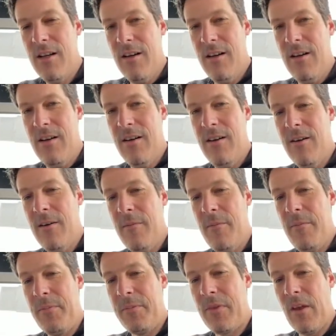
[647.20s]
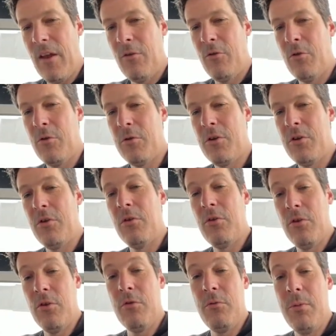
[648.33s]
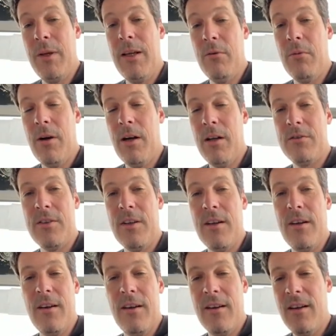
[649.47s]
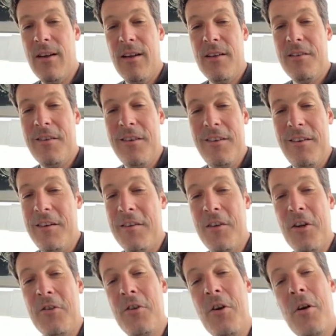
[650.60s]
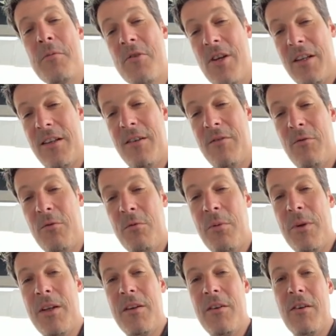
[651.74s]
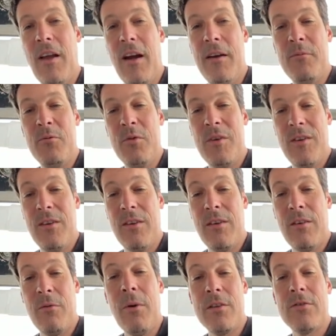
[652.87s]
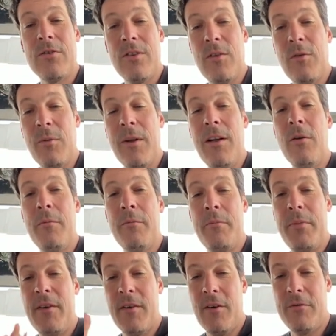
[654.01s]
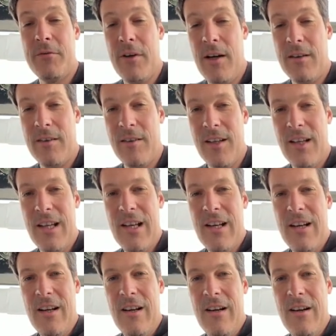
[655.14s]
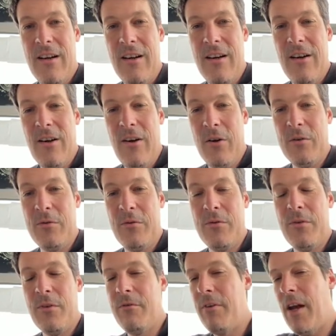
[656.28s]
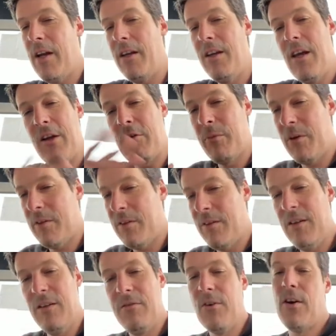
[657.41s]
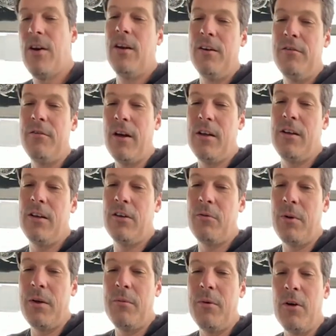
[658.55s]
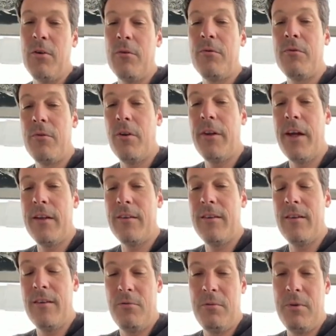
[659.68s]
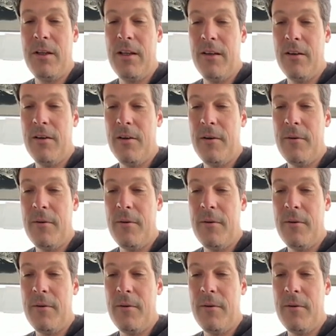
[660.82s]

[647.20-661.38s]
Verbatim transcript: uh, the the real watch. it is not the objective to read the time with this watch. It's really a piece of art, uh, and very expressive, very incredible. And for that, it's really uh,